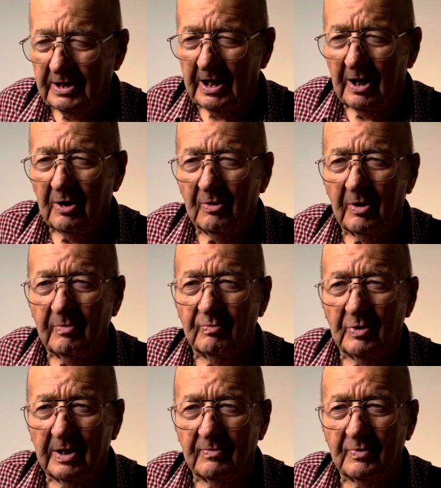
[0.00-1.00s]
how I'm
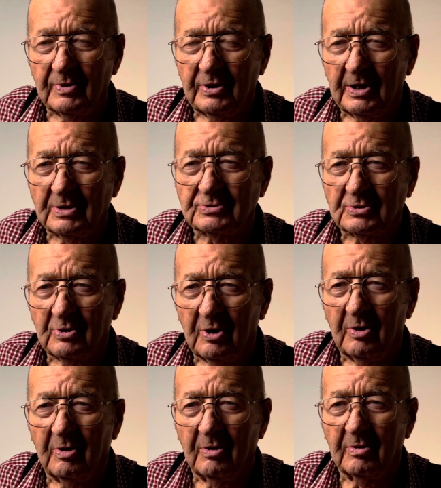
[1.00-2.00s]
living this
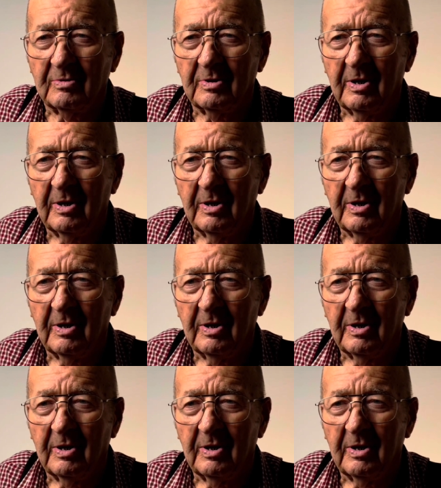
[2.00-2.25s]
long.